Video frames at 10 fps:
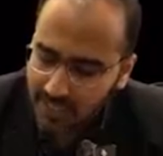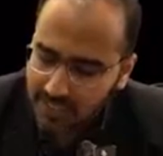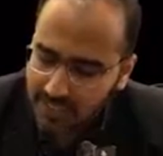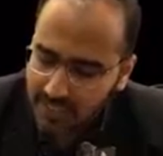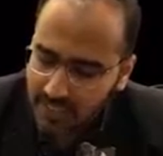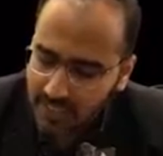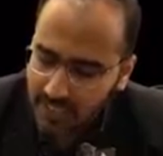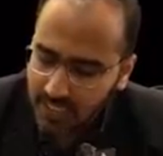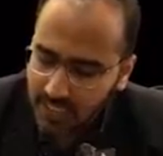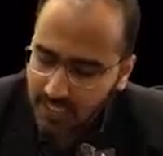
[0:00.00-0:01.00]

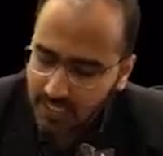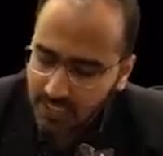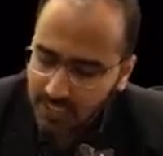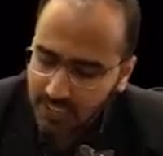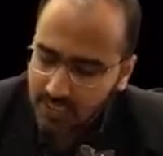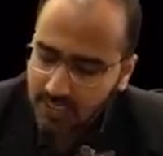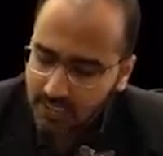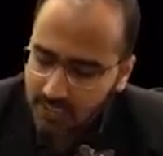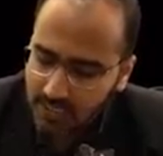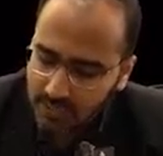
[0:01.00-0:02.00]
exhaled
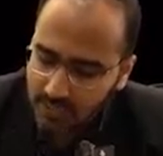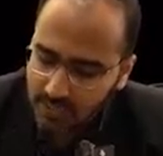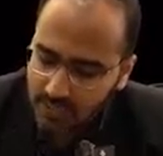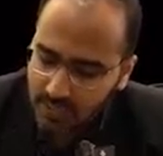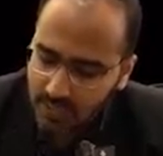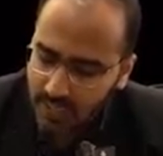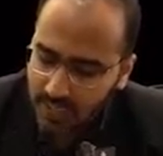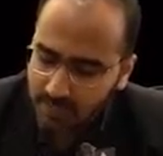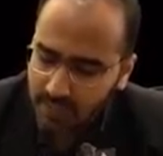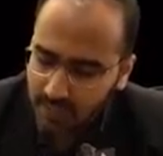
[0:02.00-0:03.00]

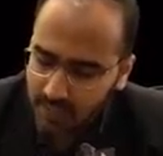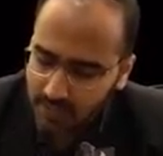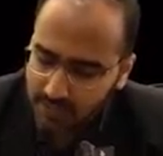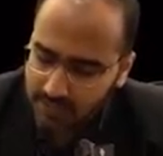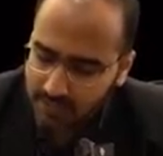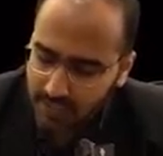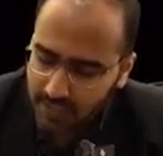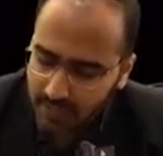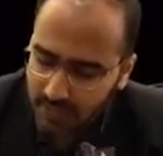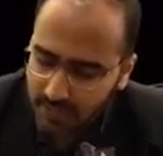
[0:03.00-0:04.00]
carbon
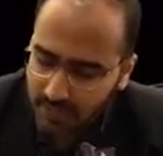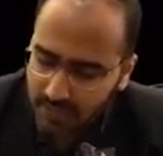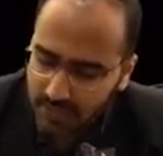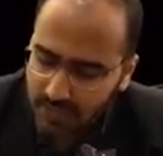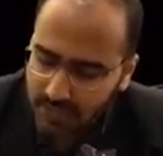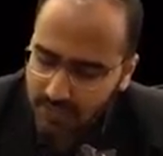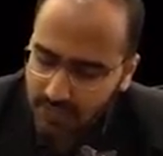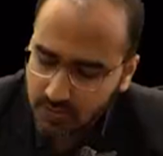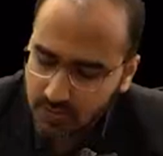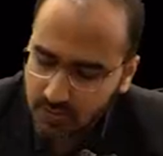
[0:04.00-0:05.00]
dioxide or
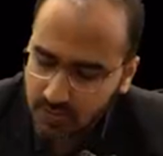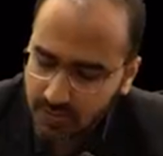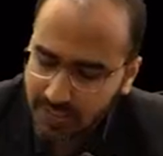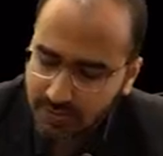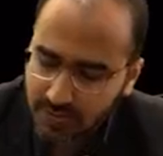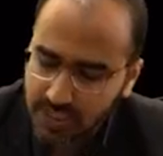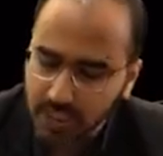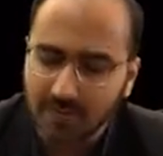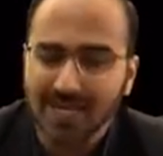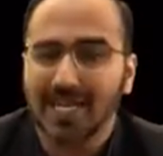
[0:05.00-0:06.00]
EtCO2 is
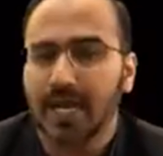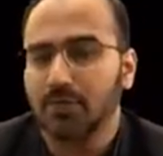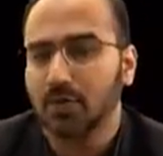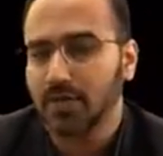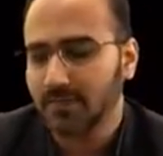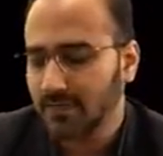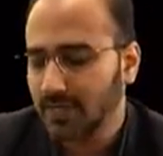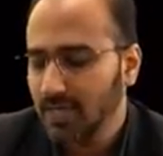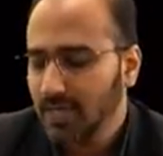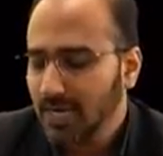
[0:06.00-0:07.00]
measured by
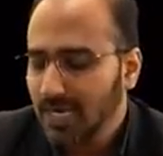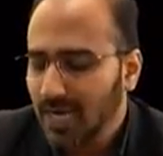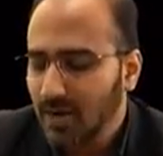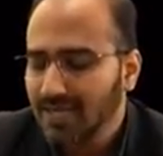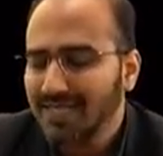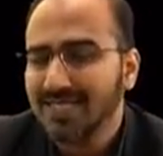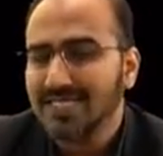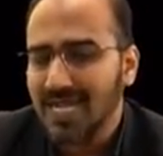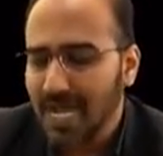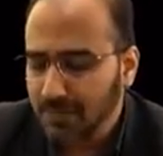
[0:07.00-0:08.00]
capnography. Now, in
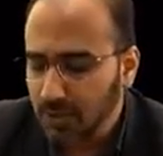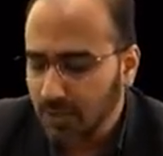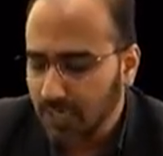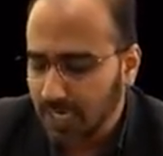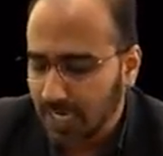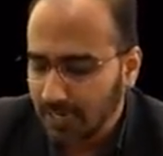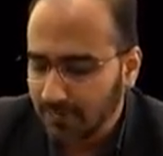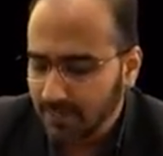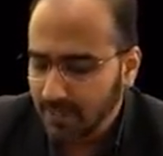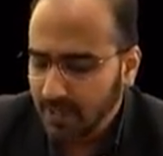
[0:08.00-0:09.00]
this
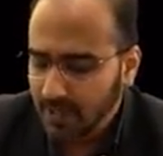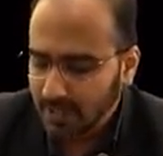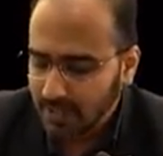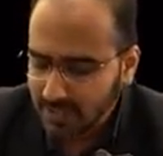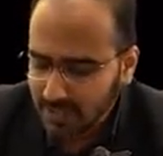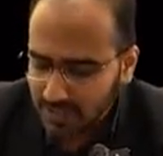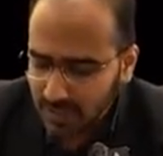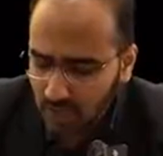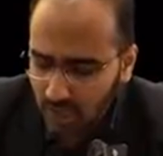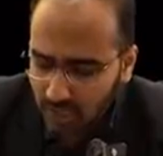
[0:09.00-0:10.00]
capnograph, this is
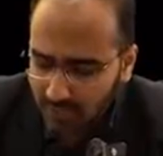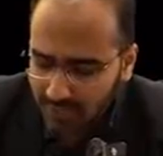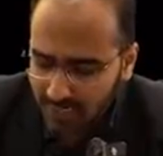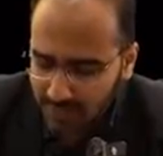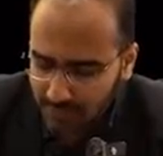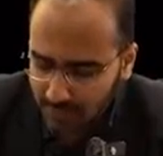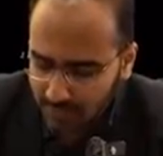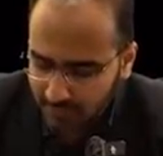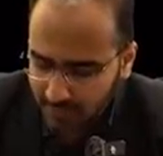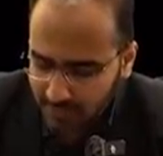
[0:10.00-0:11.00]
the normal
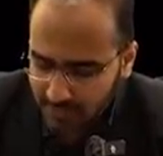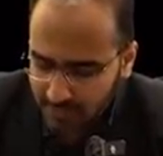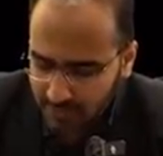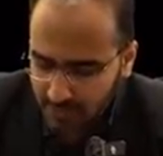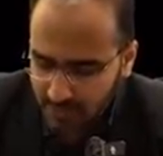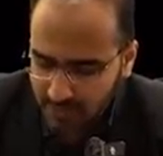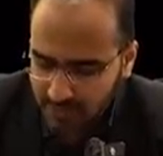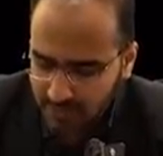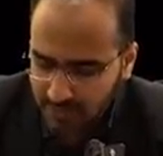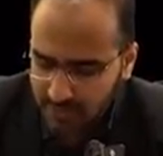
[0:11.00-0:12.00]
capnograph, guys. You
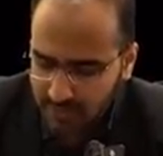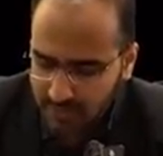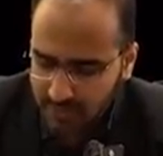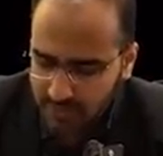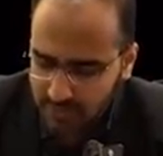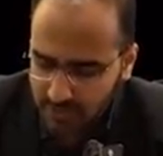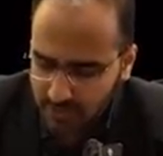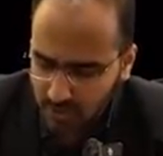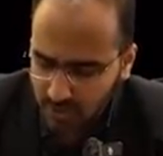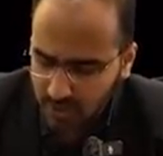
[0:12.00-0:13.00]
can see this. This is
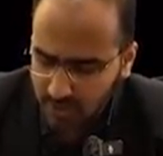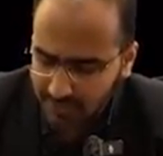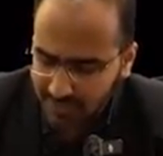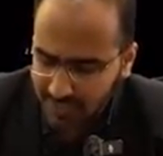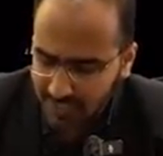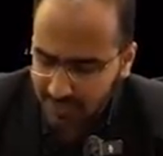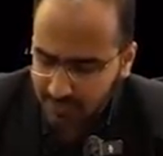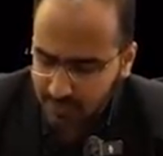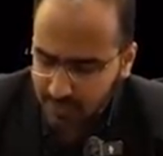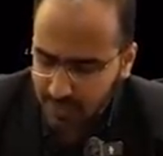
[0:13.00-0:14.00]
a normal
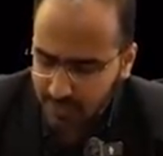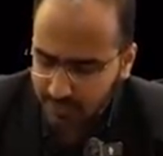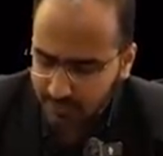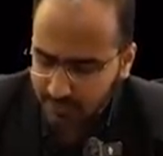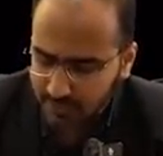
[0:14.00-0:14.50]
capnograph.